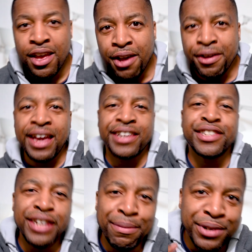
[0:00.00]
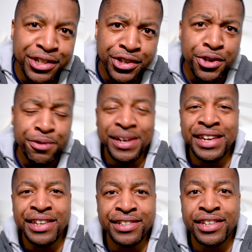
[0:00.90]
Okay, so number 2
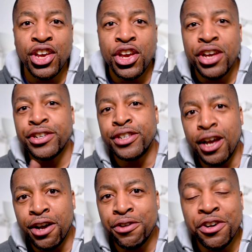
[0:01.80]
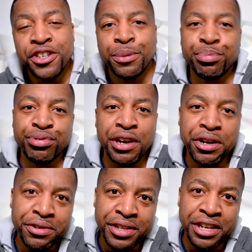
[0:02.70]
is know the
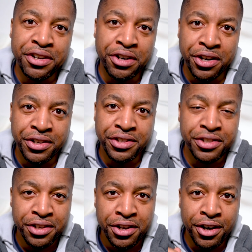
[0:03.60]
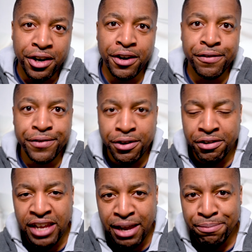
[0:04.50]
pros and cons of your
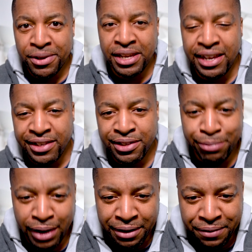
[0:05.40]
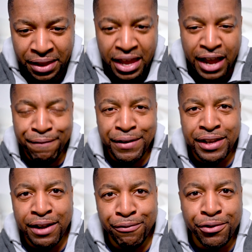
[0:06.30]
camera gear. So I
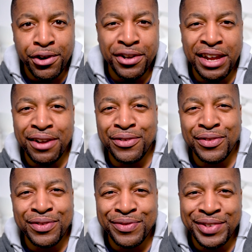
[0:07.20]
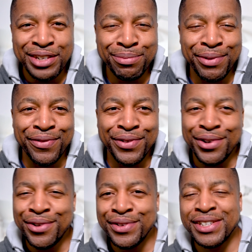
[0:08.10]
think I've gone out for this
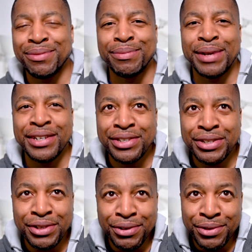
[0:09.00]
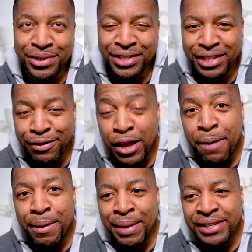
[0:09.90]
before in some of my tutorials and stuff,
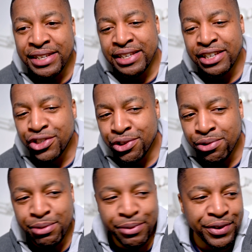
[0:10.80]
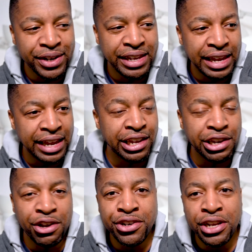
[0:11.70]
but basically shooting with your gear, you
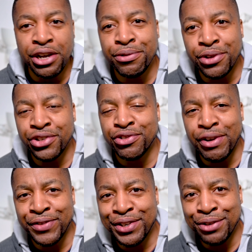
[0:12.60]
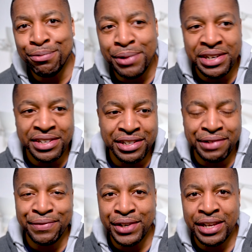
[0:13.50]
got to know your strengths and your weaknesses
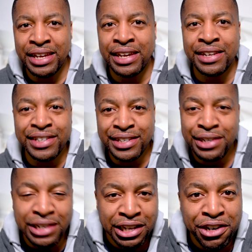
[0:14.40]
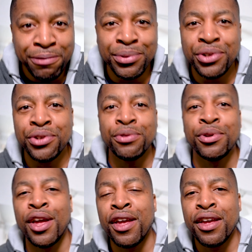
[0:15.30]
of your gear. This is going to help you
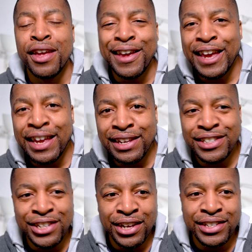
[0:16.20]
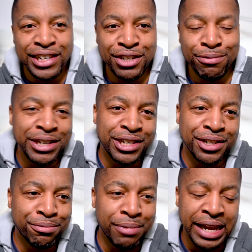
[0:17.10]
in certain
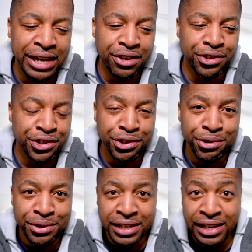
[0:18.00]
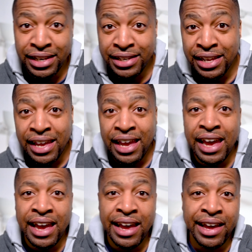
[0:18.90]
situations where you're shooting
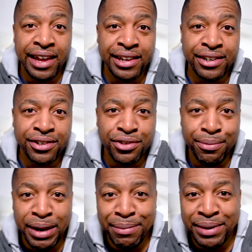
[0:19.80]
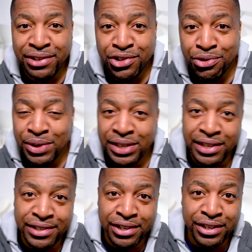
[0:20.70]
and you're maybe shooting
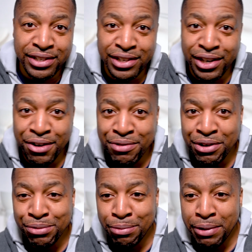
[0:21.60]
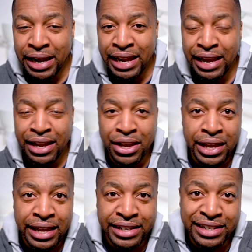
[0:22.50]
in certain scenarios where
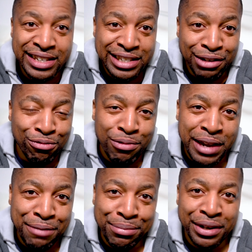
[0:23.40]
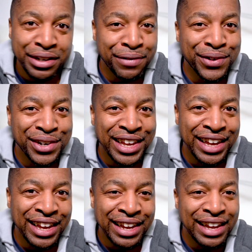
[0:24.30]
this is the weak point of your
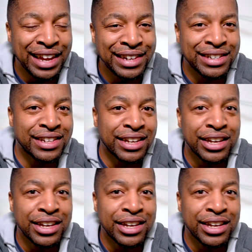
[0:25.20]
gear and